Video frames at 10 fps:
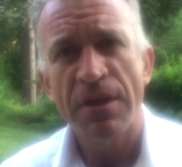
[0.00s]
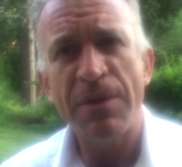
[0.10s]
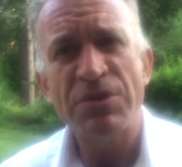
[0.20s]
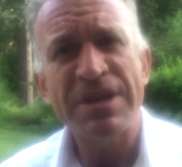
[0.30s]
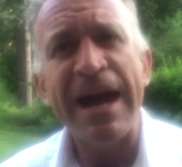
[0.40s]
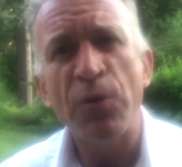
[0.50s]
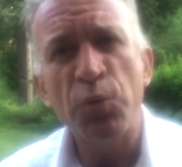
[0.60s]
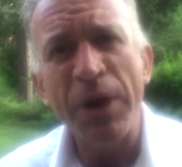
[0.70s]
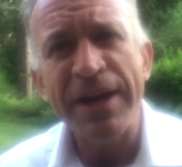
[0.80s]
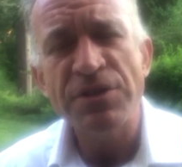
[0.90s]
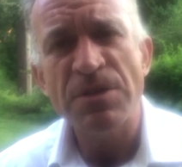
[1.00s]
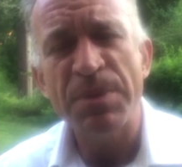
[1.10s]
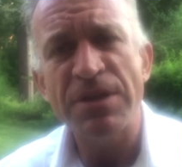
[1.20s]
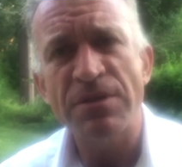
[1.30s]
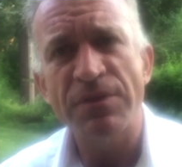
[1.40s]
That was an outrageous
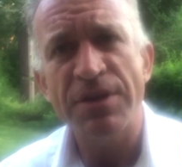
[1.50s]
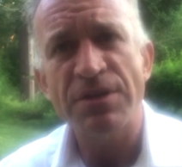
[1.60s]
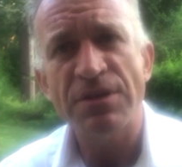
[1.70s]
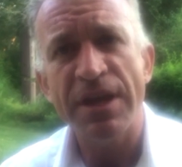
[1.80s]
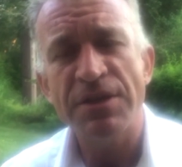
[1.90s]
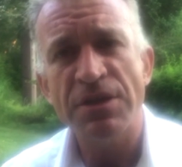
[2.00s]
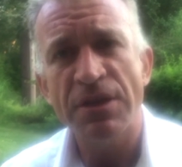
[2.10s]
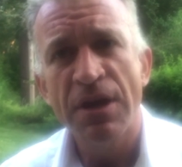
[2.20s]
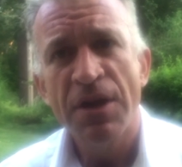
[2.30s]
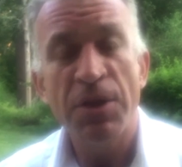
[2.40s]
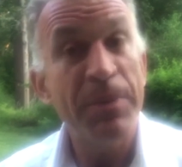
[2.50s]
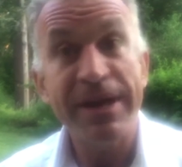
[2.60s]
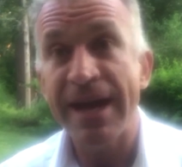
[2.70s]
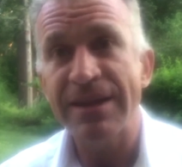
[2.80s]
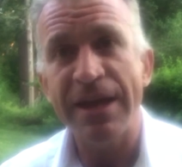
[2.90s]
piece of legislation. The
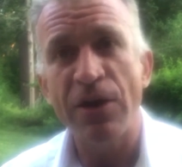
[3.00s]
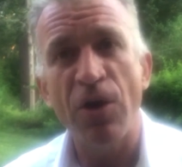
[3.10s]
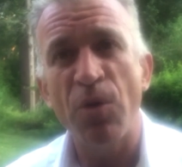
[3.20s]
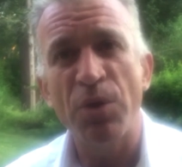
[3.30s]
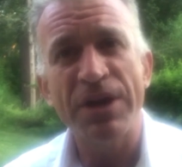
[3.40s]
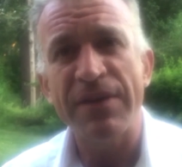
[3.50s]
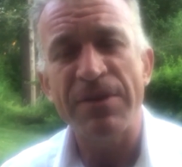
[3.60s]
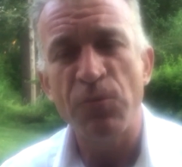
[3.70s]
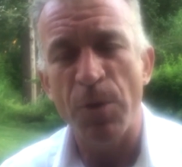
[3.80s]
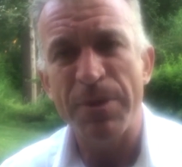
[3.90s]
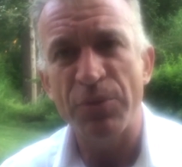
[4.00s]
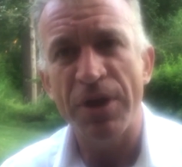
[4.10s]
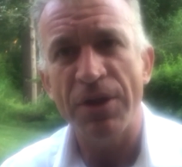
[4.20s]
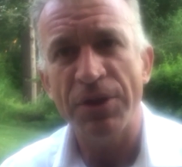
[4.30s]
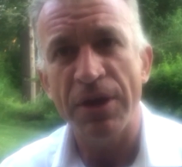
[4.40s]
big headline, oh, we're giving more people
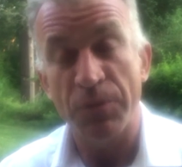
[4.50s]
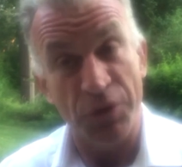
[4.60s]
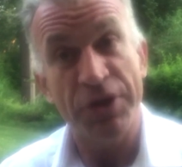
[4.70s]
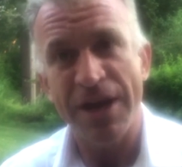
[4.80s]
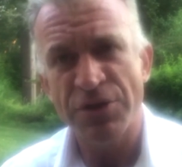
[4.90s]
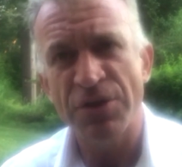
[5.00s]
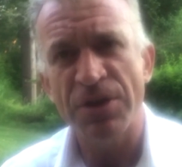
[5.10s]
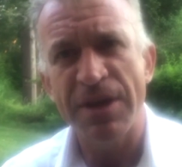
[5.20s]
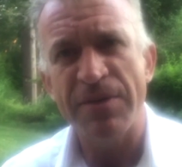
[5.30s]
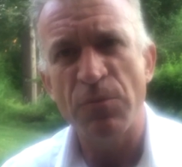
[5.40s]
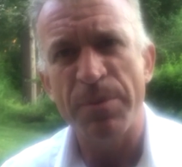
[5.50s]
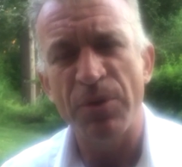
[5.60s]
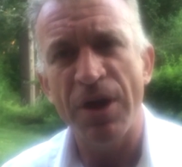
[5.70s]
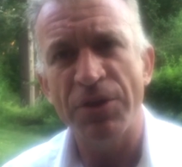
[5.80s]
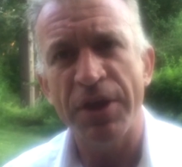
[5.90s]
health care. Well, yeah, sure, you're giving more
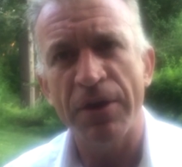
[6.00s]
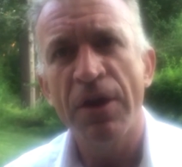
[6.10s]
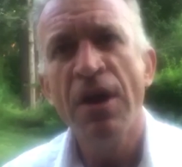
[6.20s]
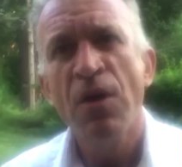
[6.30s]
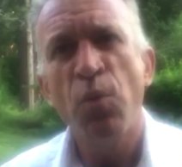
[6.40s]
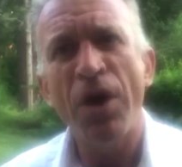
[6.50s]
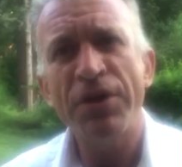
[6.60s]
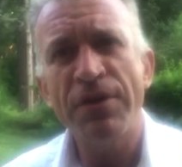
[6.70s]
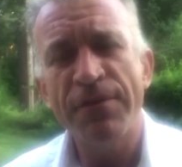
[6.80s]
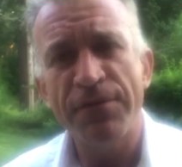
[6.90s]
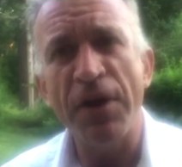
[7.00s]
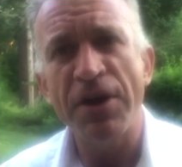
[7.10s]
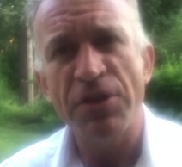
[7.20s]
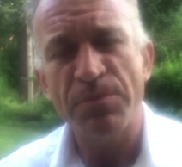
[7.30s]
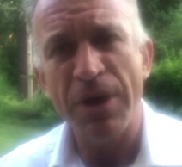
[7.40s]
people health care while you
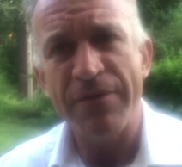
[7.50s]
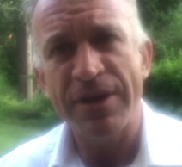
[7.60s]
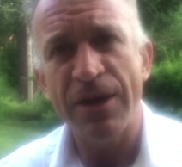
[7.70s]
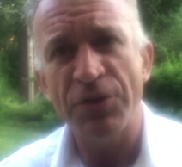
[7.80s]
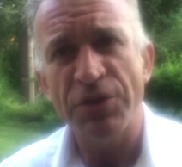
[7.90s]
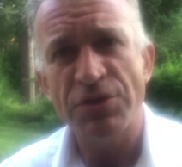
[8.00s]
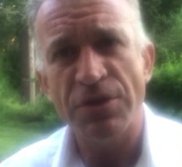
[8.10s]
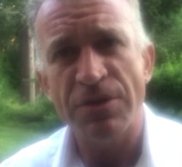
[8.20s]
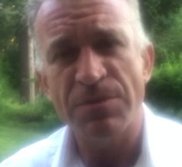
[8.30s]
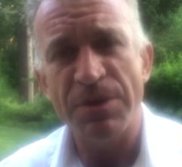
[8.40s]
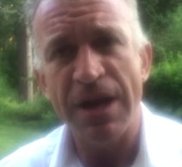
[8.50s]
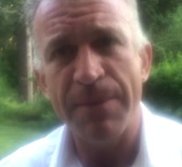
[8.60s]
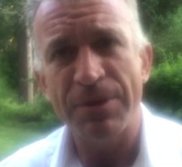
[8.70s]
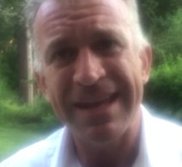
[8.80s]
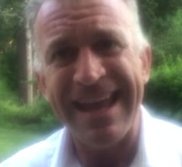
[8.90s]
fund the private health insurance
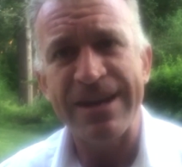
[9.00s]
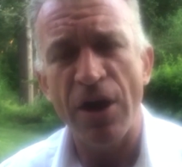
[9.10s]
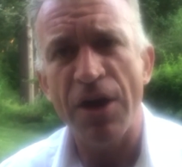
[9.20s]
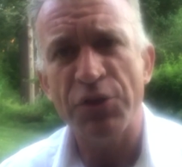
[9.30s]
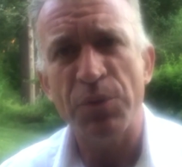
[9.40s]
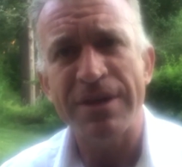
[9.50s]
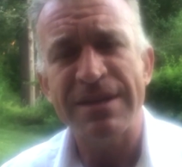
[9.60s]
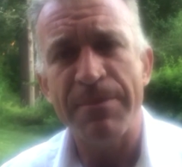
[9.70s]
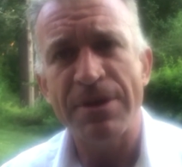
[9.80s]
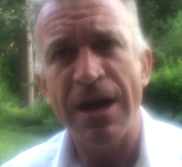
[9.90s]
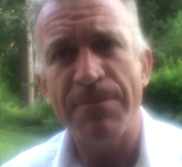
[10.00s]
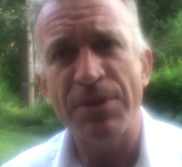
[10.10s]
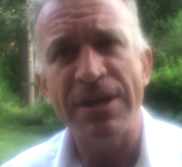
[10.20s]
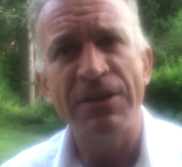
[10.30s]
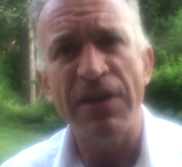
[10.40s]
monopoly and authorize that
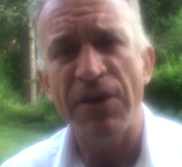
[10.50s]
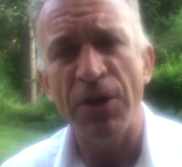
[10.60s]
monopoly and leave